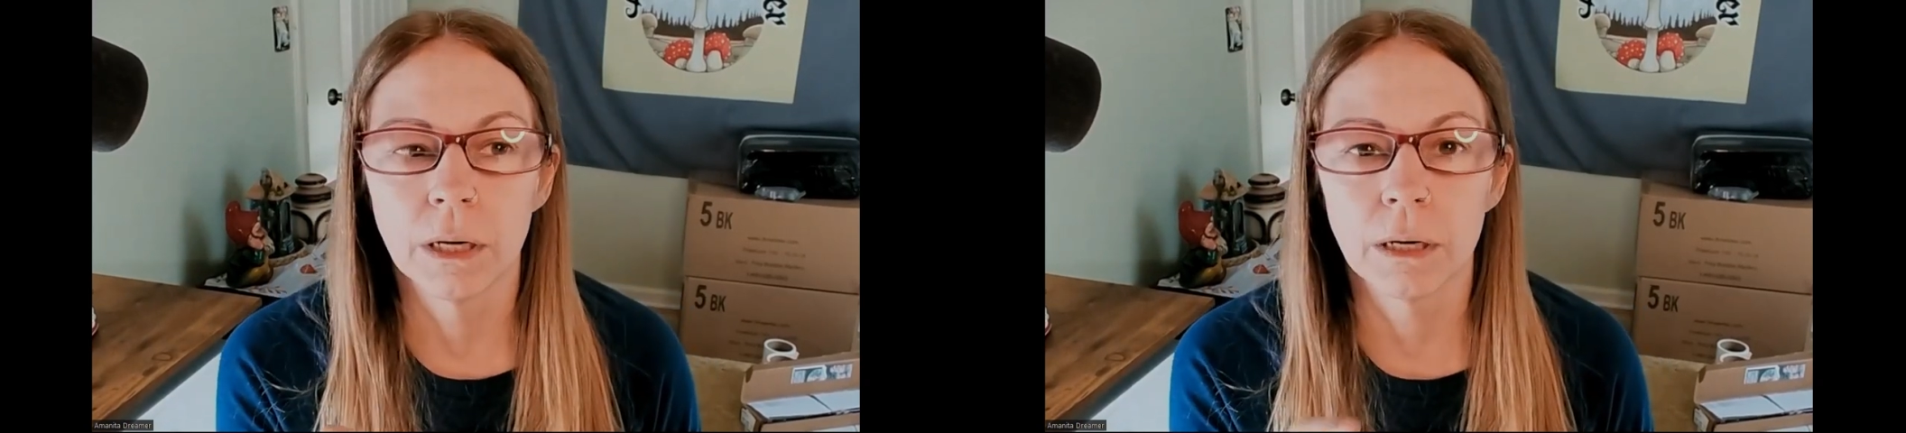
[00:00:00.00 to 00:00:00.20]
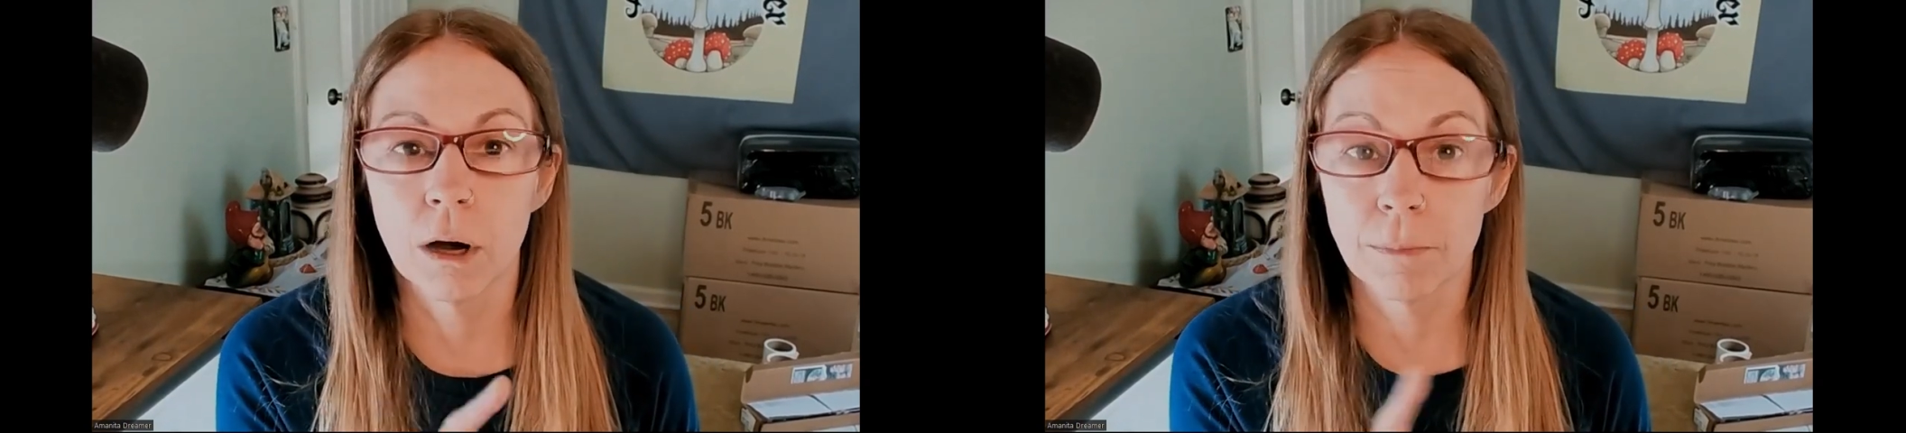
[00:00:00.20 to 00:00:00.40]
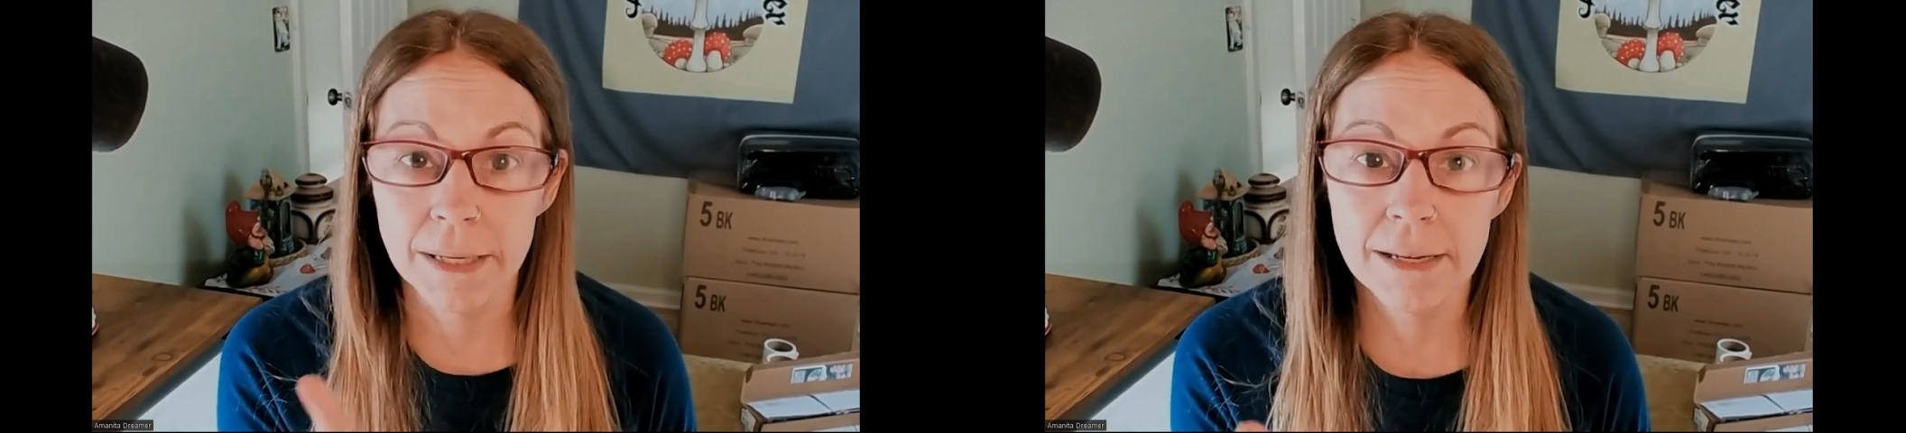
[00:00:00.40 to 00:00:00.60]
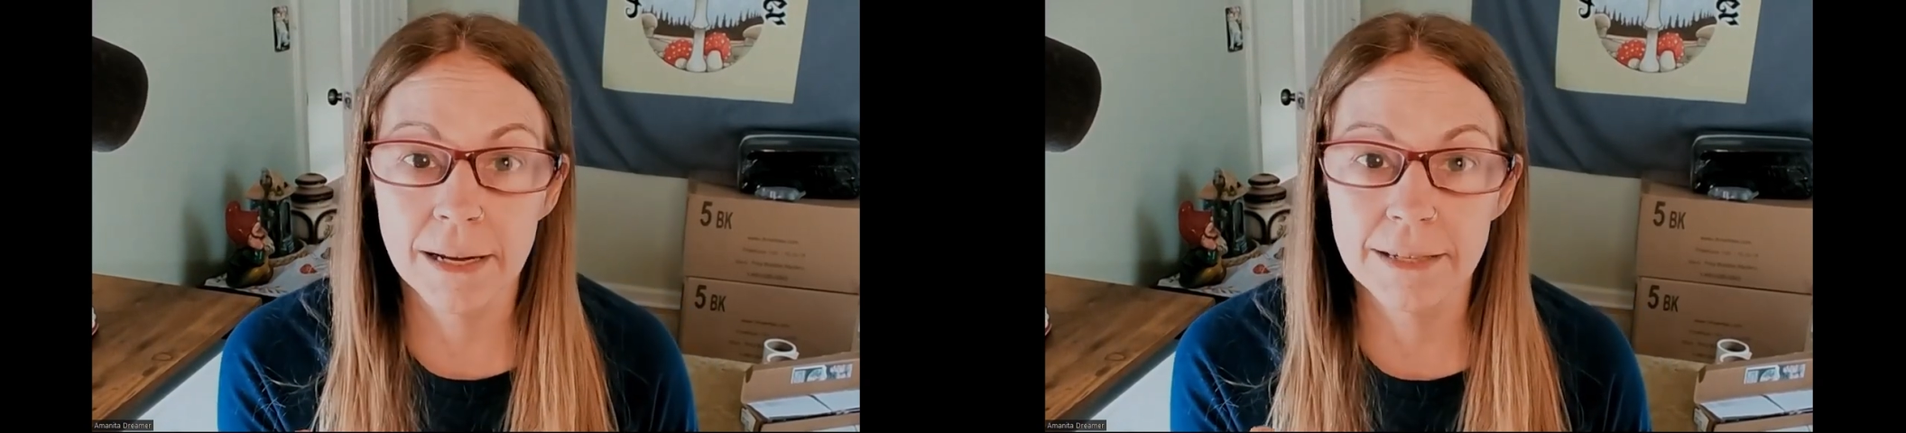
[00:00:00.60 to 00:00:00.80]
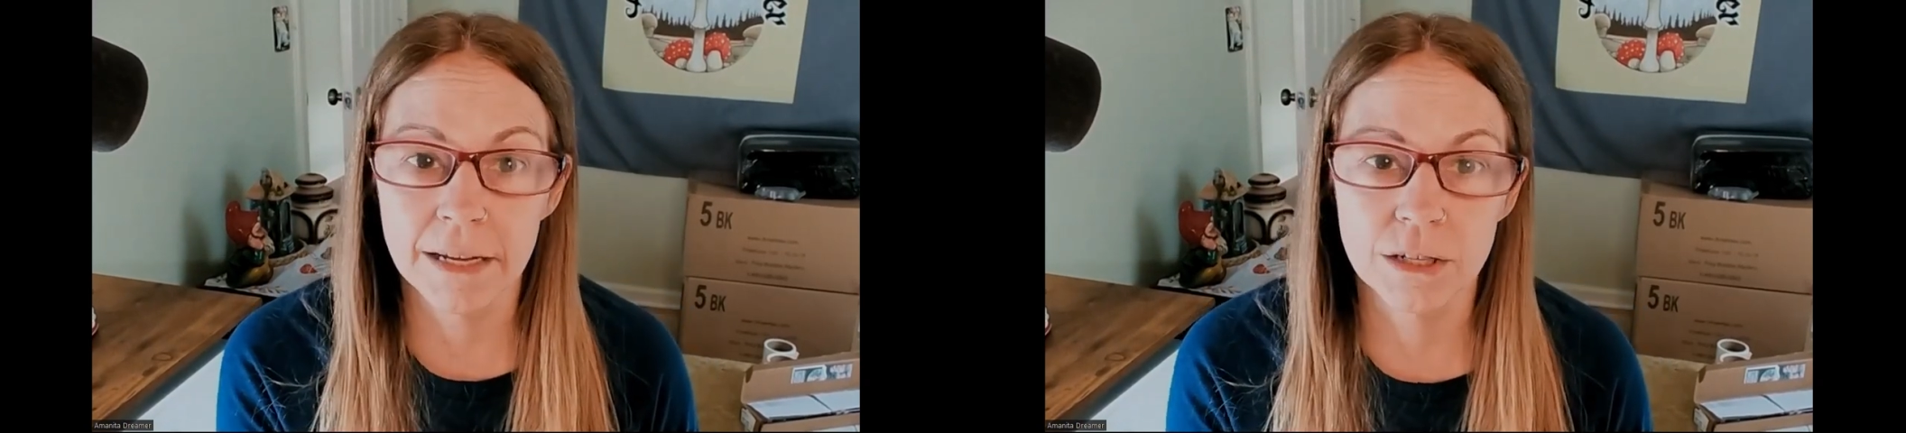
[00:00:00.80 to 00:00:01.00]
uh, all my
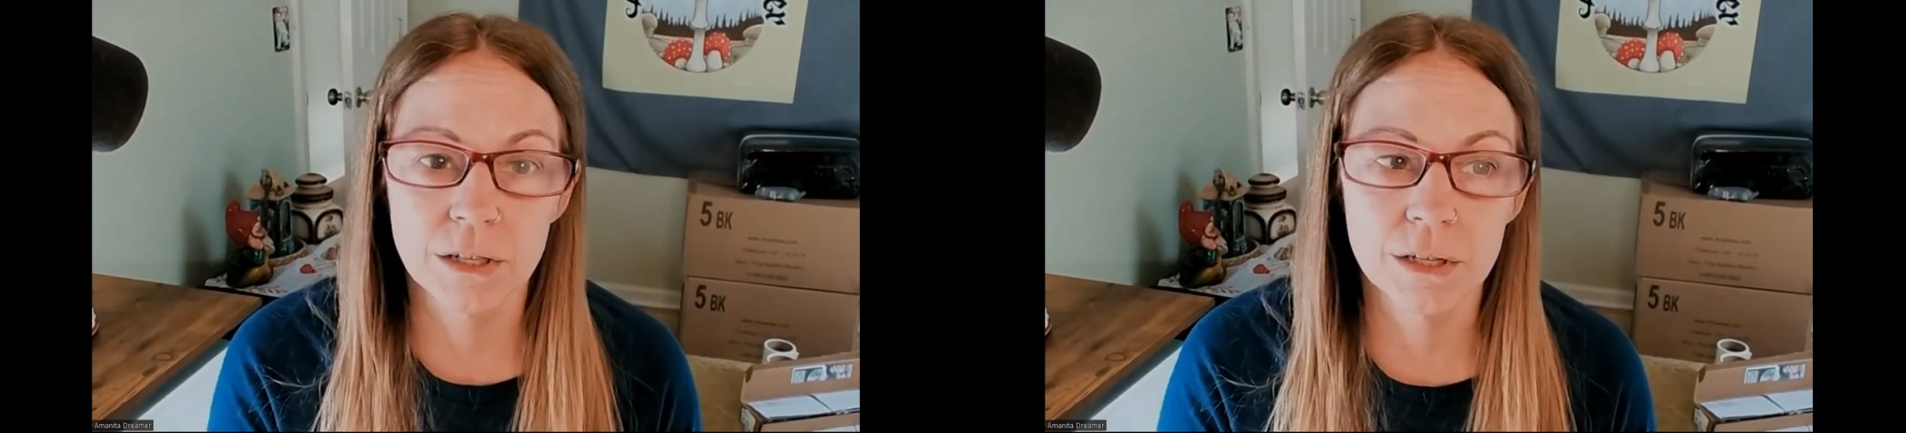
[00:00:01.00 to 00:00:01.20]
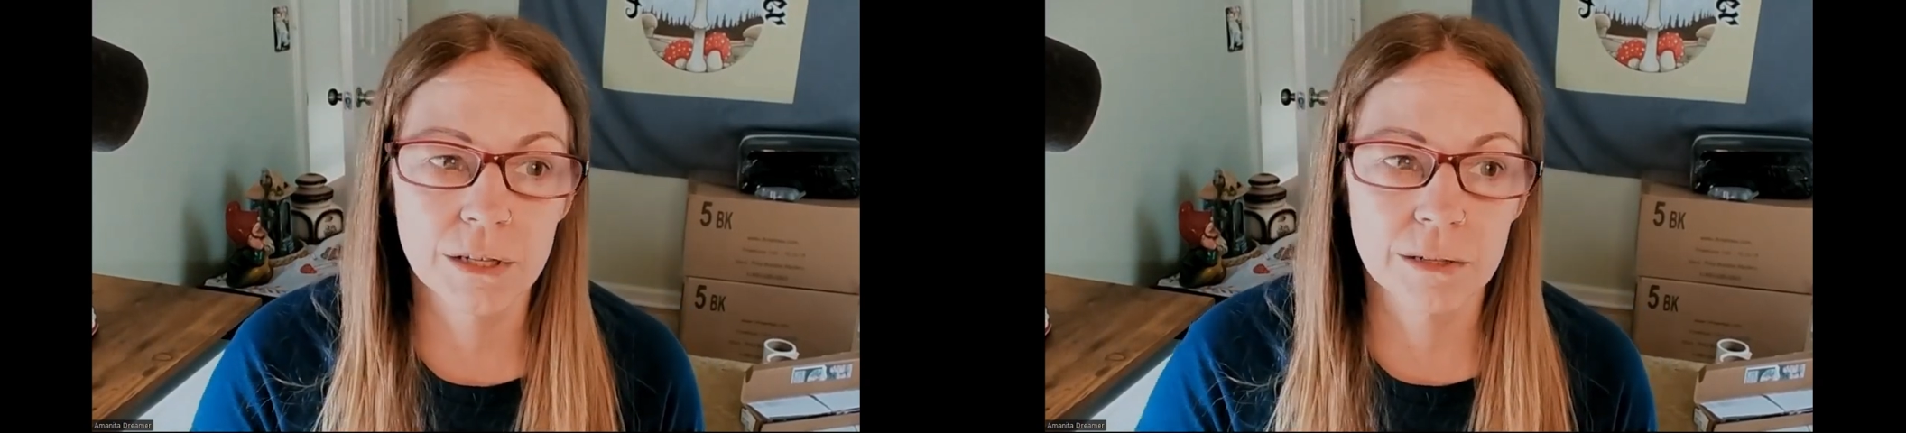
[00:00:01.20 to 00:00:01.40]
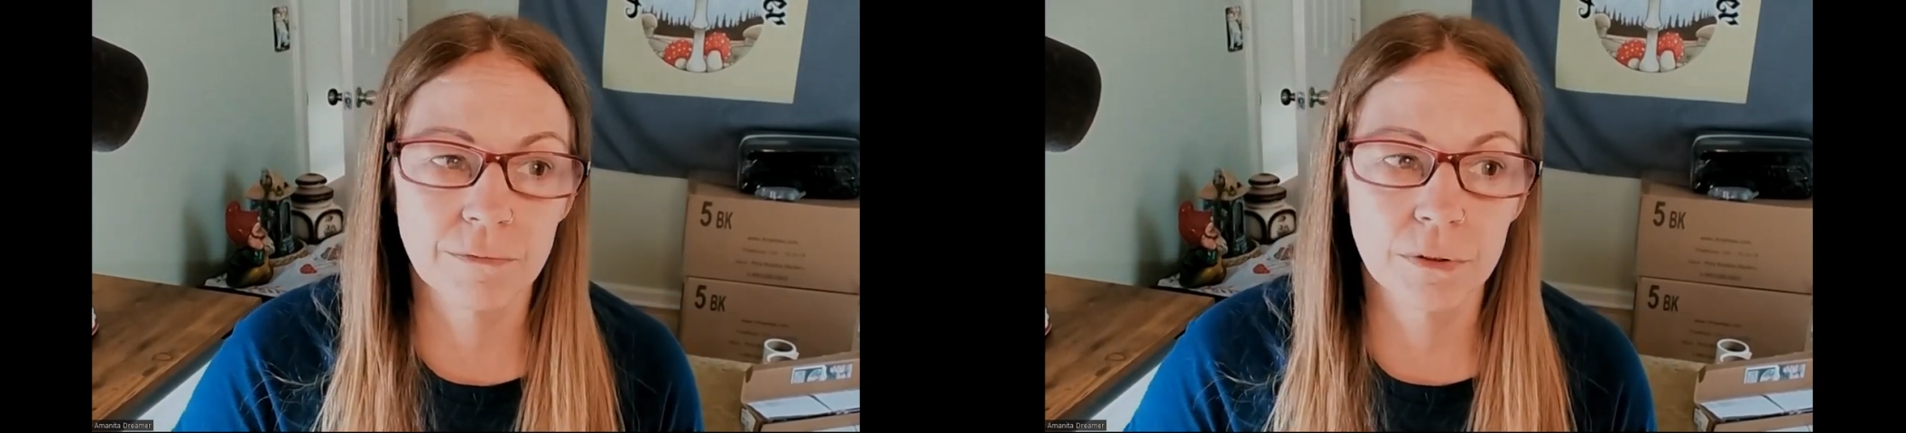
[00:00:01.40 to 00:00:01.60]
citations